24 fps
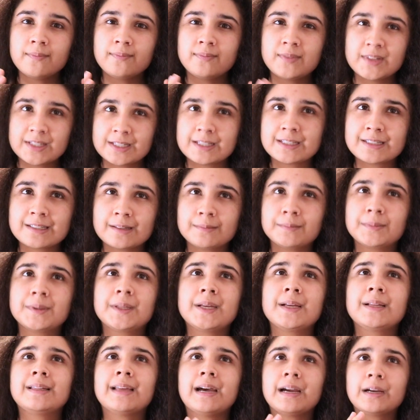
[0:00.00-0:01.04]
this is
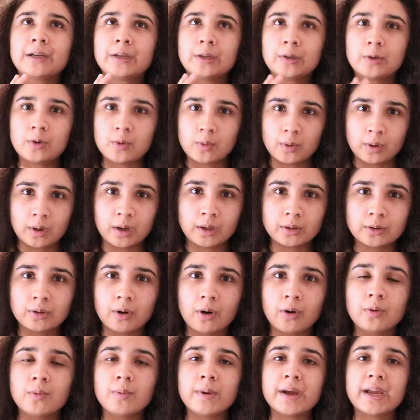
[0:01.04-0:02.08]
something that could go a
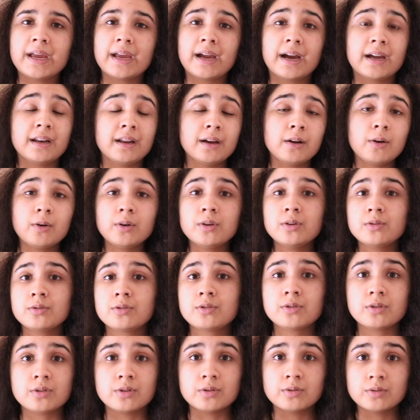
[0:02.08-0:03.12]
long way, and I got
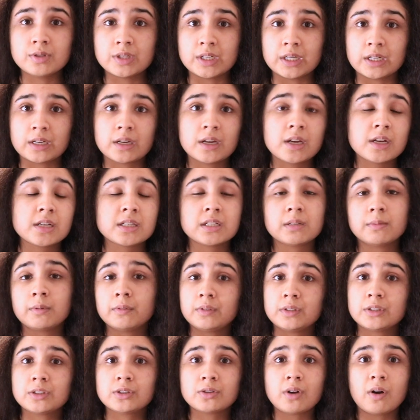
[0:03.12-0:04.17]
used to using some of
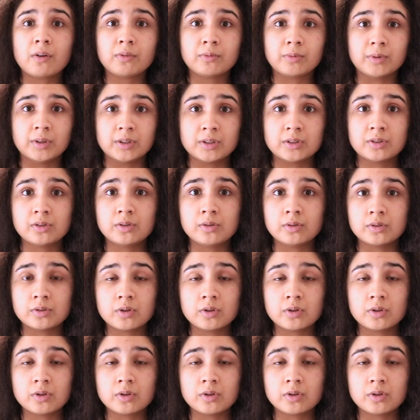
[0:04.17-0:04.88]
these softwares too.